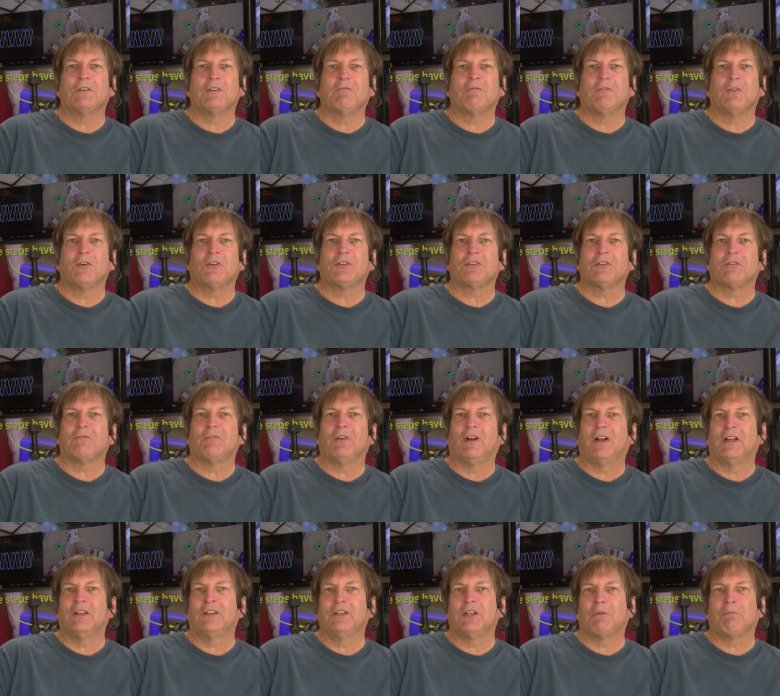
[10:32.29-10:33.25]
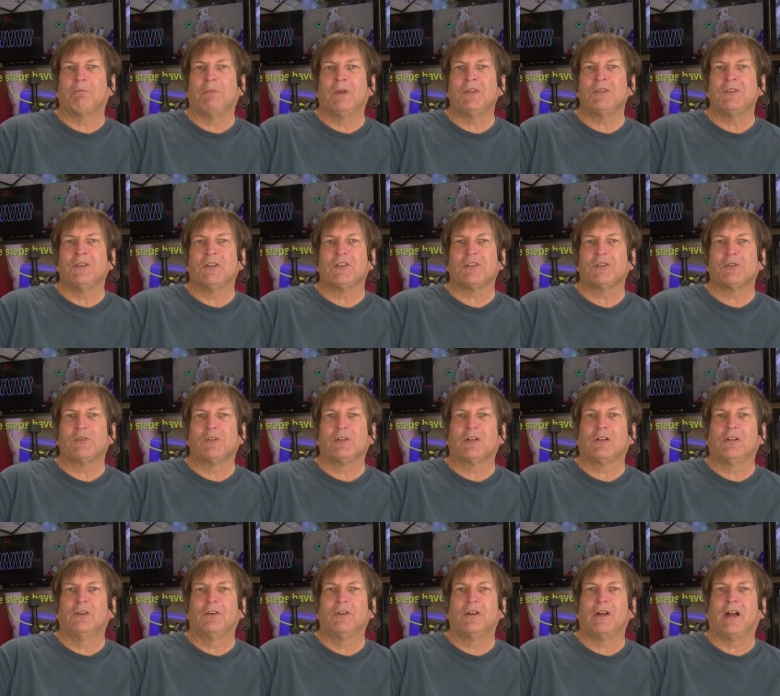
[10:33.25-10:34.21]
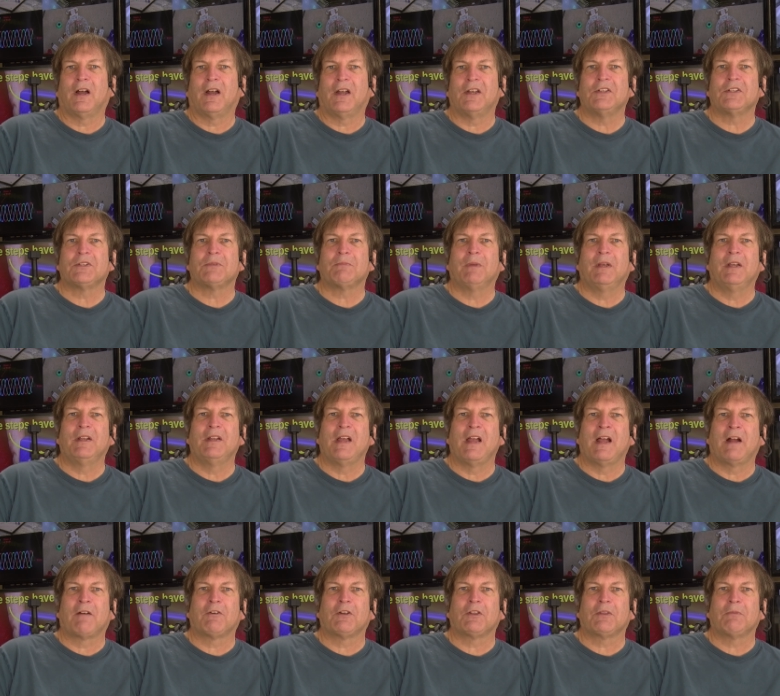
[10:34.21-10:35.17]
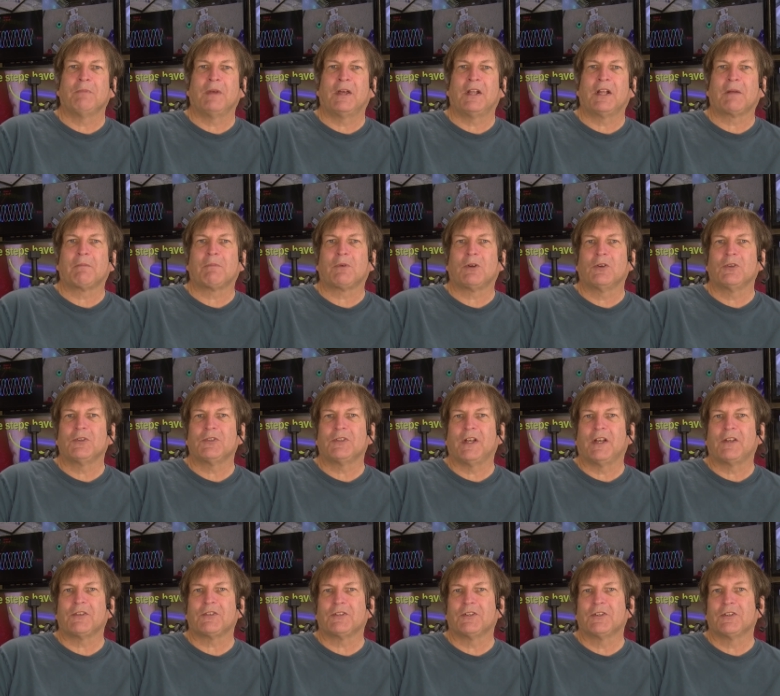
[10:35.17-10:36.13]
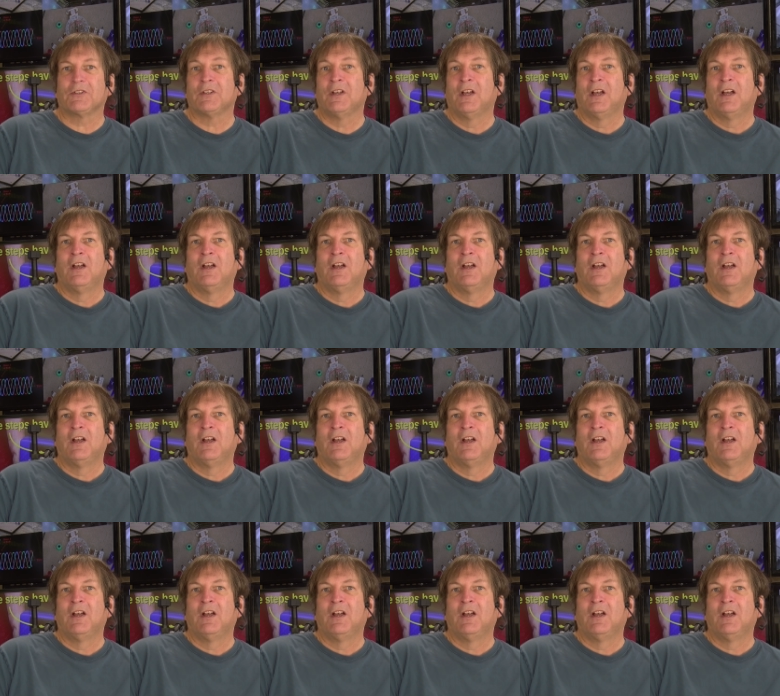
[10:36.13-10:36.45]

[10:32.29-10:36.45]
diversifying their business to include high-speed arithmetic processors